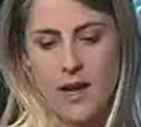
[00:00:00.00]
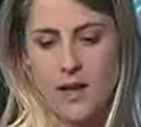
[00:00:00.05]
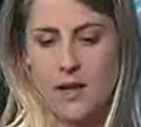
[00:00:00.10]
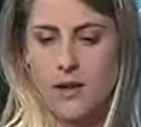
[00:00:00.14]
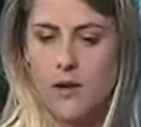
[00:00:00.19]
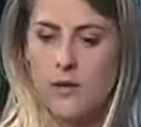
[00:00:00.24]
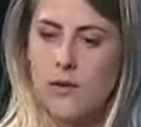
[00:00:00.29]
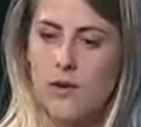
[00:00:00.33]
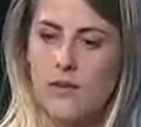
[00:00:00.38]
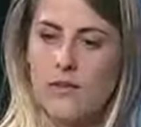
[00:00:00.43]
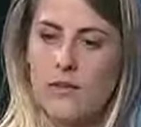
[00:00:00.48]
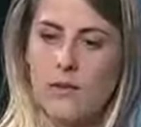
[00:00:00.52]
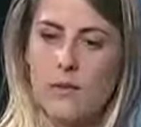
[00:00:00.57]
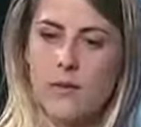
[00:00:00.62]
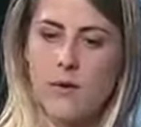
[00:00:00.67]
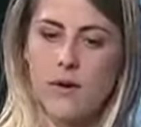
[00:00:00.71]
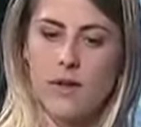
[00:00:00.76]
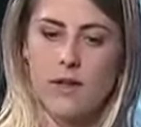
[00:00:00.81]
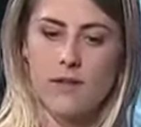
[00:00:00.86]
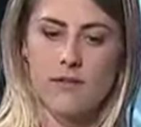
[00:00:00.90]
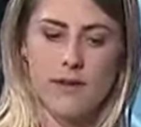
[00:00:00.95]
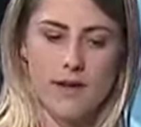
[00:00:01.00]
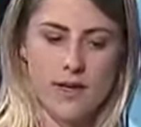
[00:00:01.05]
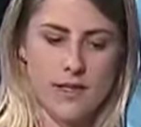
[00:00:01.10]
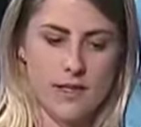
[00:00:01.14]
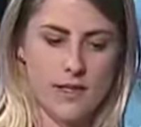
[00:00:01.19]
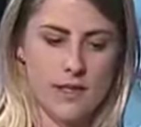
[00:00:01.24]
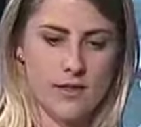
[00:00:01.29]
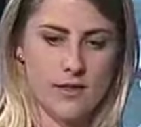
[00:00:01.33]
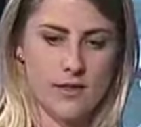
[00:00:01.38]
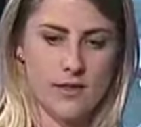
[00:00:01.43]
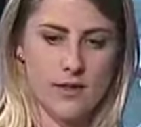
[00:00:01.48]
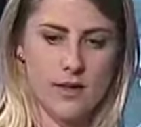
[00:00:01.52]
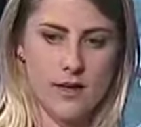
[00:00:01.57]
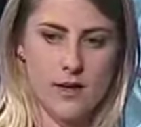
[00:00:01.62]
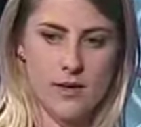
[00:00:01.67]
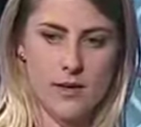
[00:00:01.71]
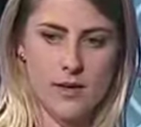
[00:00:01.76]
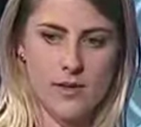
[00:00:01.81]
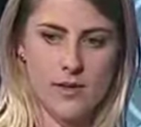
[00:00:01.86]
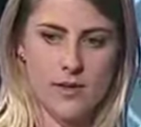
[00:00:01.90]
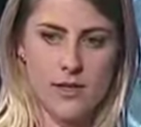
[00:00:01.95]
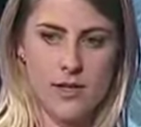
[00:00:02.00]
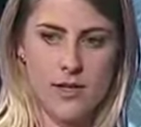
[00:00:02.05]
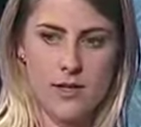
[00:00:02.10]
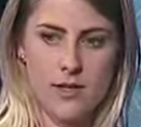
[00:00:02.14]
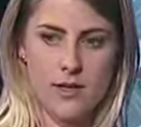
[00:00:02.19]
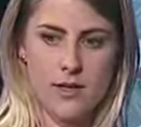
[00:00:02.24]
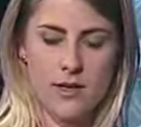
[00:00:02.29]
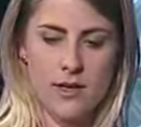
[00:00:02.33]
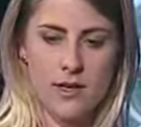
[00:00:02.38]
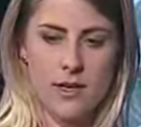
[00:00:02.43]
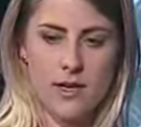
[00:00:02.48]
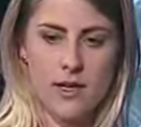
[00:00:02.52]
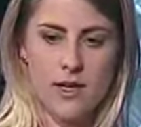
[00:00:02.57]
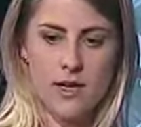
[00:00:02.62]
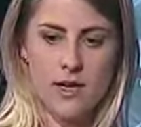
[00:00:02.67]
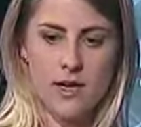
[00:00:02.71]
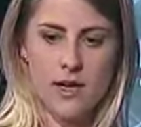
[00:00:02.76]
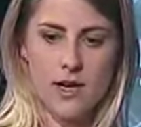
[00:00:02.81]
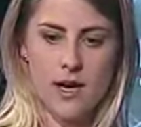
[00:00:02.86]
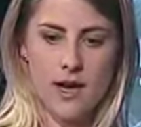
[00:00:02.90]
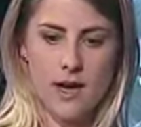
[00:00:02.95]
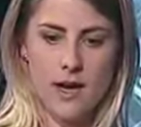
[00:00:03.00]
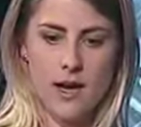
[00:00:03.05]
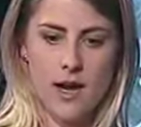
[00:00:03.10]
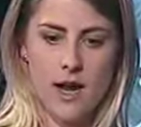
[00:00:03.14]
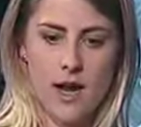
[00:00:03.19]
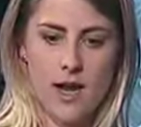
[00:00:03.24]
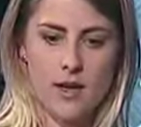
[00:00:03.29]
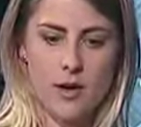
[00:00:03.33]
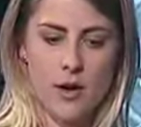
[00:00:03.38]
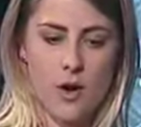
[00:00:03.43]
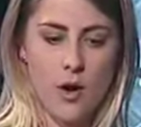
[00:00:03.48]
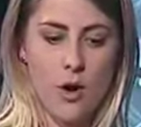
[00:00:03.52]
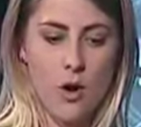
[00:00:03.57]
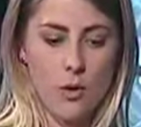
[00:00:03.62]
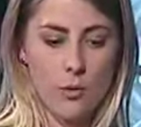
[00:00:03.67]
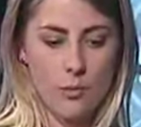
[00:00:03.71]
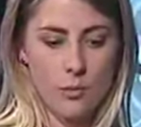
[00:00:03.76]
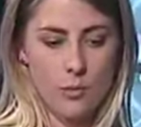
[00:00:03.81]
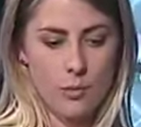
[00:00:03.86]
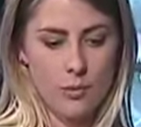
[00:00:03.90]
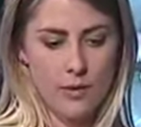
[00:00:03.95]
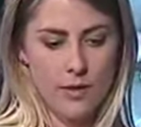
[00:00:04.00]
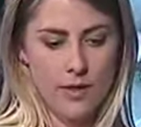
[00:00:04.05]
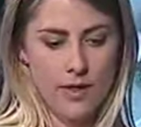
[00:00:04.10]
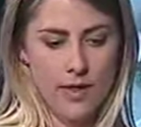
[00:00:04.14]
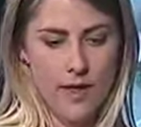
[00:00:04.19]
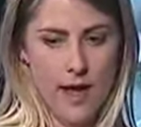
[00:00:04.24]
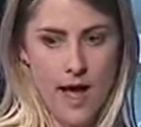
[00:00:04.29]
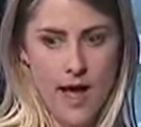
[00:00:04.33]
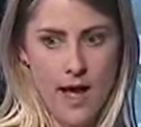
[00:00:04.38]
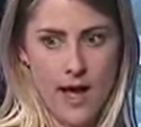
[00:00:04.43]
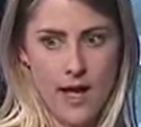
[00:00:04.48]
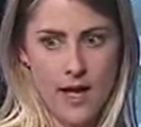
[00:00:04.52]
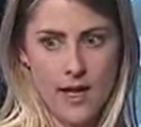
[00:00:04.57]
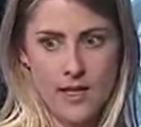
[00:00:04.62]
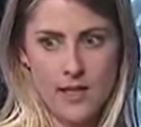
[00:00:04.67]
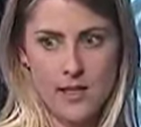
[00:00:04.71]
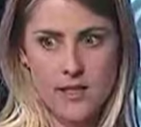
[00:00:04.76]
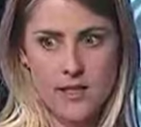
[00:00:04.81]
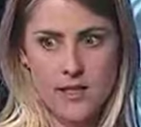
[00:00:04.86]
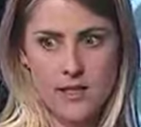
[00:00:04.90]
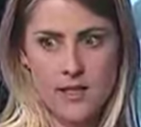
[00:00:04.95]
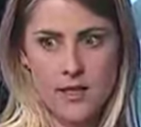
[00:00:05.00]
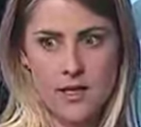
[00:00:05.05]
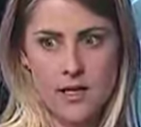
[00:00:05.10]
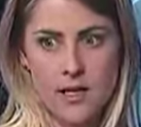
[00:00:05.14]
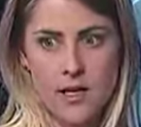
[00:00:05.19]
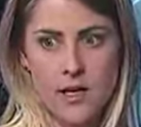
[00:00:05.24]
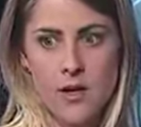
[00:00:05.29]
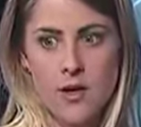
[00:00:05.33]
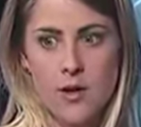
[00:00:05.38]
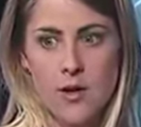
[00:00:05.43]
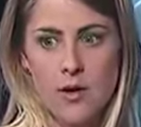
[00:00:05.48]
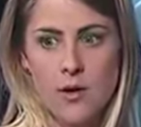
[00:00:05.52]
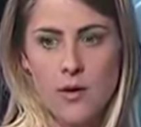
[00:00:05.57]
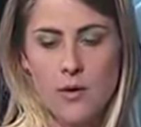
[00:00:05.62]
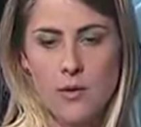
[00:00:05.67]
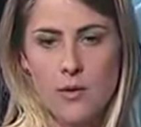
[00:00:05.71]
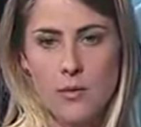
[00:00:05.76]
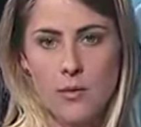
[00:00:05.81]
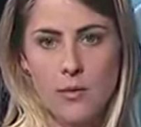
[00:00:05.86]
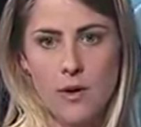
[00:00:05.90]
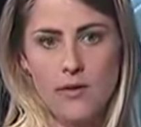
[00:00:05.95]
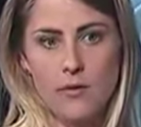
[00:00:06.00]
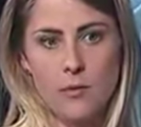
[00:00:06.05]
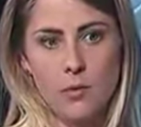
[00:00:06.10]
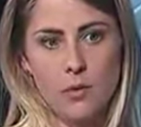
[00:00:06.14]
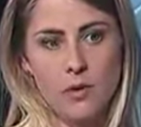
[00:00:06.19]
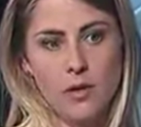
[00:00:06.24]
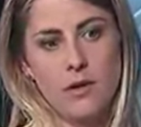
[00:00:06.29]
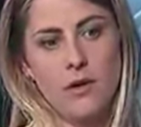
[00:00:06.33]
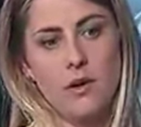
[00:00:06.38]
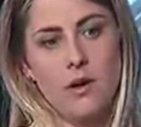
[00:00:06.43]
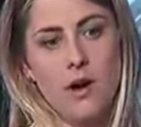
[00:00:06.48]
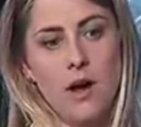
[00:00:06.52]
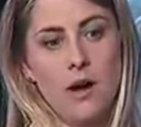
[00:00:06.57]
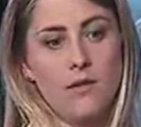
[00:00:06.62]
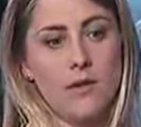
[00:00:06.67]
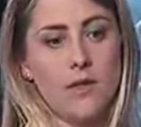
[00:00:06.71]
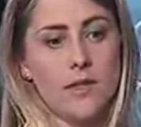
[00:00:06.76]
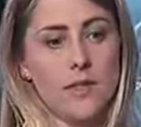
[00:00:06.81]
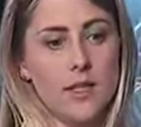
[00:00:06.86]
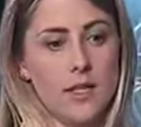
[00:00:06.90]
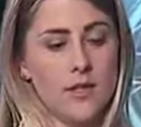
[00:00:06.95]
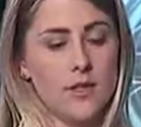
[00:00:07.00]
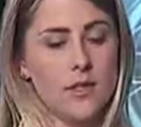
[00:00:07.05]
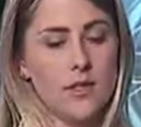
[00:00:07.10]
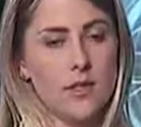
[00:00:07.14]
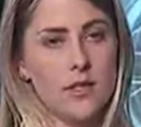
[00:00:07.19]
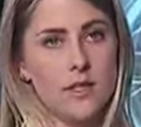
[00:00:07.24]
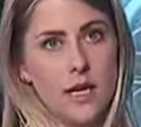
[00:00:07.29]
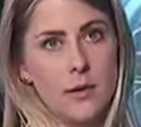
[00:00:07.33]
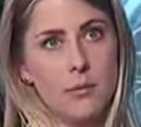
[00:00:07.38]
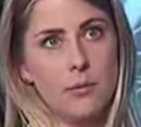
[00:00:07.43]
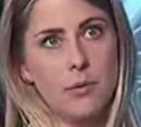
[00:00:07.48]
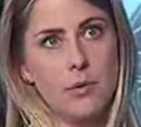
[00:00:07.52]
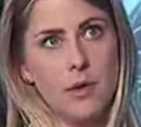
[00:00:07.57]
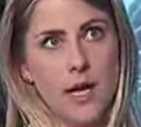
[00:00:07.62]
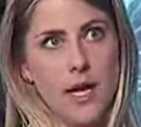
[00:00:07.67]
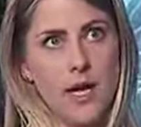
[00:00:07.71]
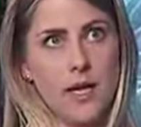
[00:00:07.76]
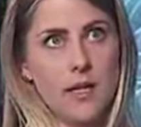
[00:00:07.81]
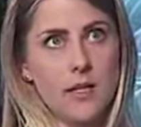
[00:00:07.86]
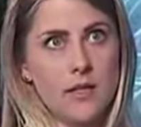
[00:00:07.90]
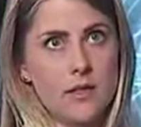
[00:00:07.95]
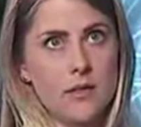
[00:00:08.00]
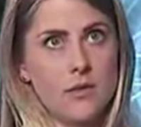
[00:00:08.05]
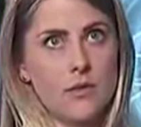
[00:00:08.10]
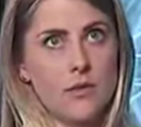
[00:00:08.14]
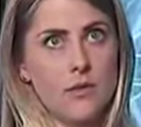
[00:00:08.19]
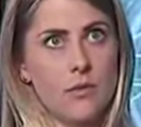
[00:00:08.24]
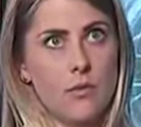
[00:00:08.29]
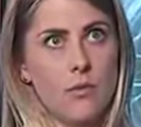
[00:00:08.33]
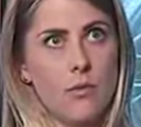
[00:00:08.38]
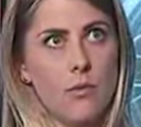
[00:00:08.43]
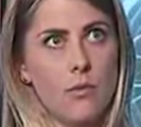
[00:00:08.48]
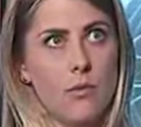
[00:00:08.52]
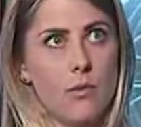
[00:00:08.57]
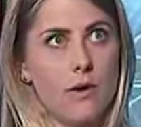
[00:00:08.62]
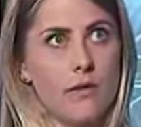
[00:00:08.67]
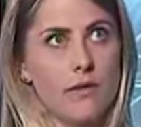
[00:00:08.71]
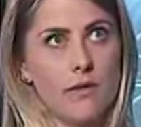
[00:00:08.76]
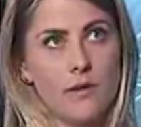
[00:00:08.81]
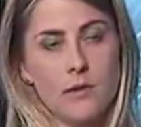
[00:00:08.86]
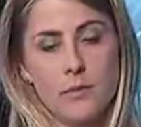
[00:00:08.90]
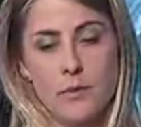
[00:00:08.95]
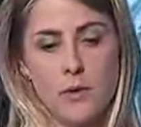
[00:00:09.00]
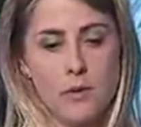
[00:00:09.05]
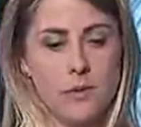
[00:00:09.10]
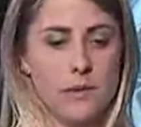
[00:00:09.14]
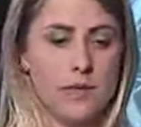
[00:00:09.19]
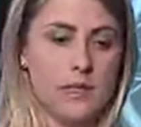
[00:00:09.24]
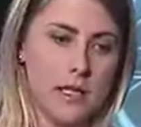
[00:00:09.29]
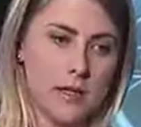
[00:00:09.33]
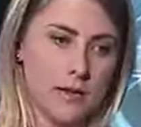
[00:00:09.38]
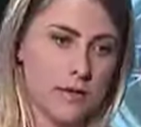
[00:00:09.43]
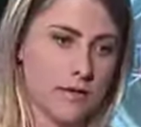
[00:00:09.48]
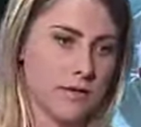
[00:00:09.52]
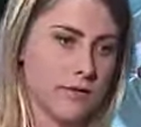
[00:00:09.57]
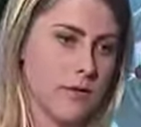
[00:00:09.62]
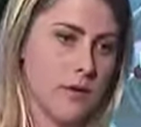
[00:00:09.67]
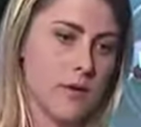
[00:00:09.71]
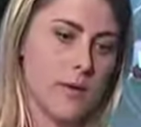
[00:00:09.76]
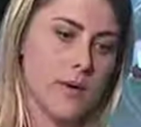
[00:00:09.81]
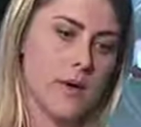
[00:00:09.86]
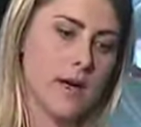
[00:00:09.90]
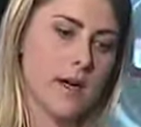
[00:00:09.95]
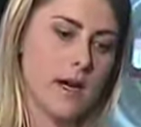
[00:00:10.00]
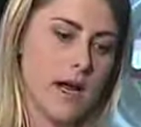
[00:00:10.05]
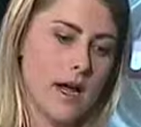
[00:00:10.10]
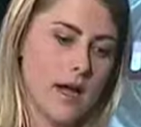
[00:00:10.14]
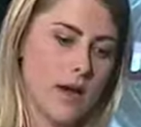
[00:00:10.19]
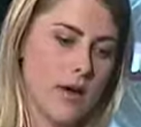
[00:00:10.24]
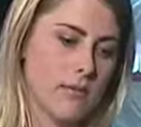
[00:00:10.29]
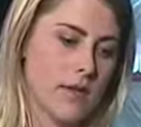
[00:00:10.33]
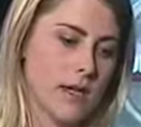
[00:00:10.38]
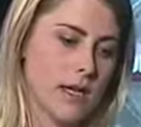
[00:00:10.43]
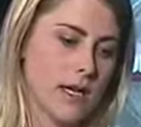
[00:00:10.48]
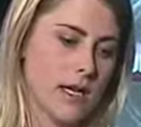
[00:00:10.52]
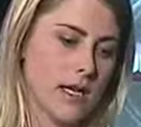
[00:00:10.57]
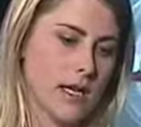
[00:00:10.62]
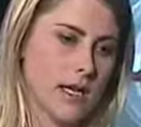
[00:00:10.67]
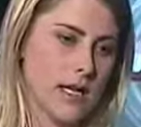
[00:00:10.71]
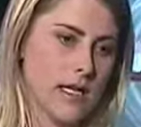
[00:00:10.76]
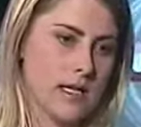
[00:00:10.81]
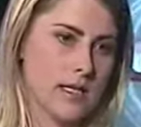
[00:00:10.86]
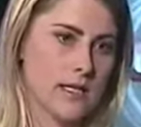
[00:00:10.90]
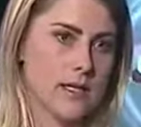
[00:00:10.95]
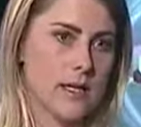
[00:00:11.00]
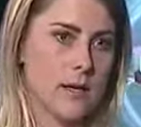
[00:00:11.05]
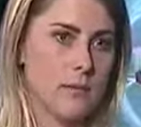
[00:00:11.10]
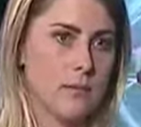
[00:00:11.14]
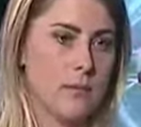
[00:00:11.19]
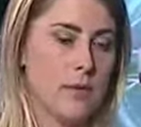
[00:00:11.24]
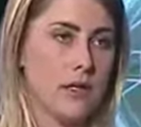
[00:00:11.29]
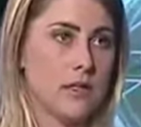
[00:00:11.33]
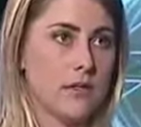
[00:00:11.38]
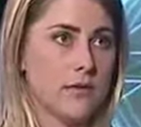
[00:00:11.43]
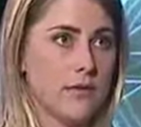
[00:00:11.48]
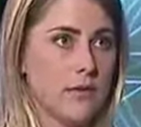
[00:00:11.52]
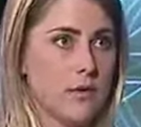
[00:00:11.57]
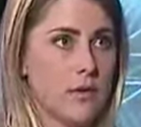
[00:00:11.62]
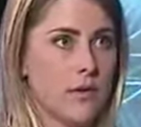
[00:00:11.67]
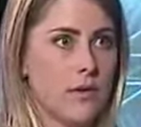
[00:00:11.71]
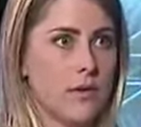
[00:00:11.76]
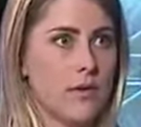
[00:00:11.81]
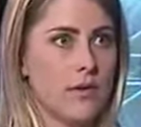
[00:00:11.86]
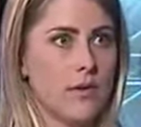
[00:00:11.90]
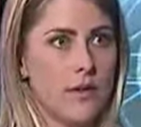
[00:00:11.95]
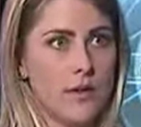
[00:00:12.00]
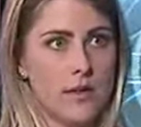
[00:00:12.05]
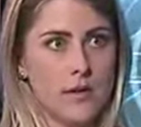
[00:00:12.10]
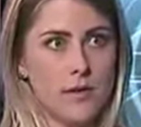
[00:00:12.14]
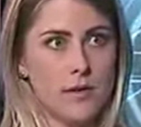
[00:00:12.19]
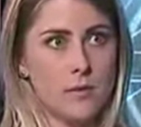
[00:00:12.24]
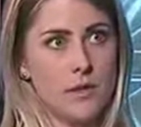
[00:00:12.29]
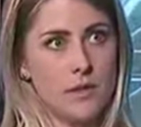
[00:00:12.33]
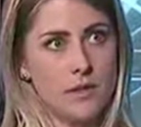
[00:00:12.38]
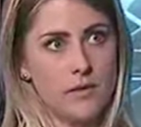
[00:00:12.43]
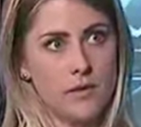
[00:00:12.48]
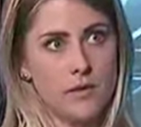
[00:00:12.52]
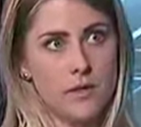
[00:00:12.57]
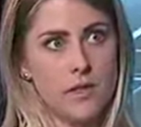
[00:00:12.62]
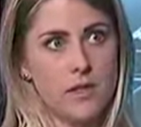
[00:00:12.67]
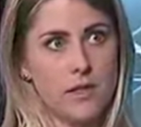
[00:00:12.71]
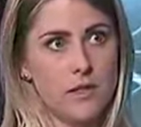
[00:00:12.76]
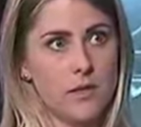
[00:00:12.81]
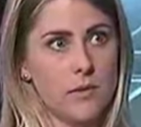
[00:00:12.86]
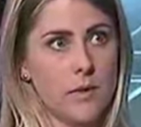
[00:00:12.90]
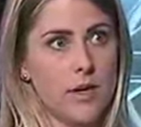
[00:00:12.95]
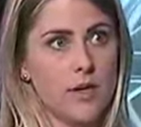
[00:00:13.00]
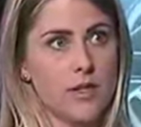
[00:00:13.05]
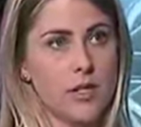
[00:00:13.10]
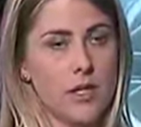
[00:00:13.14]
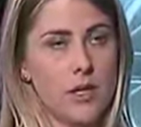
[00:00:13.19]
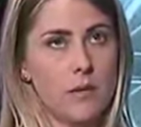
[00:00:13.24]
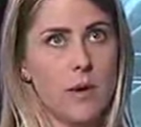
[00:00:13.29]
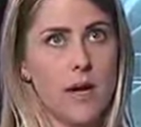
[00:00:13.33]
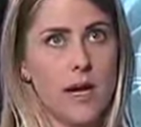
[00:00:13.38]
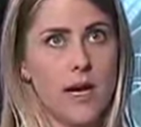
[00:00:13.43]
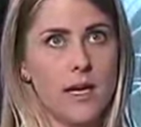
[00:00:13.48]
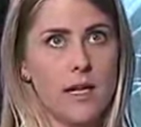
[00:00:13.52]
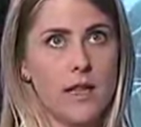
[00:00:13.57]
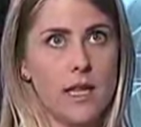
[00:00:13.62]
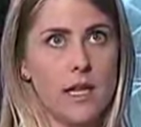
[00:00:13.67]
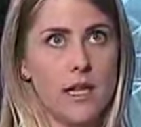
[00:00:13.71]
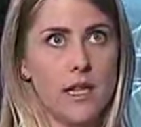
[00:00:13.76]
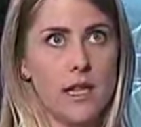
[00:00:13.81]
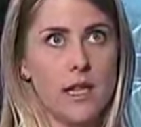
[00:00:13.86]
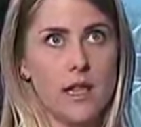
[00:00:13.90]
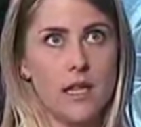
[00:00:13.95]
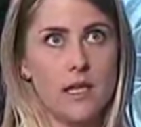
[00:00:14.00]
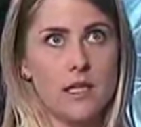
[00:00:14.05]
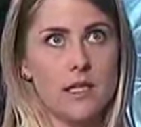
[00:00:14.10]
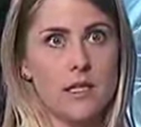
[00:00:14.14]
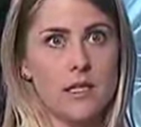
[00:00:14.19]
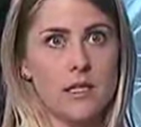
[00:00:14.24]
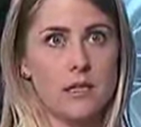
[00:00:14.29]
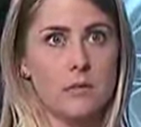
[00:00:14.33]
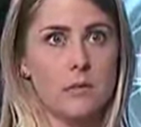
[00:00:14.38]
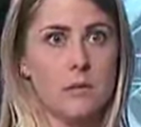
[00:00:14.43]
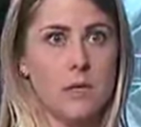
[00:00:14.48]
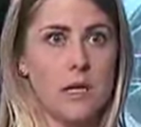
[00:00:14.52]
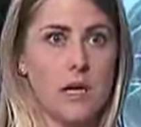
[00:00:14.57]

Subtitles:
I don't know if I'm qualified to answer that question. I hope that whatever political conversations take place, whatever diplomacy goes forward, I hope that it is that there's a peaceful situation, but I think that this is the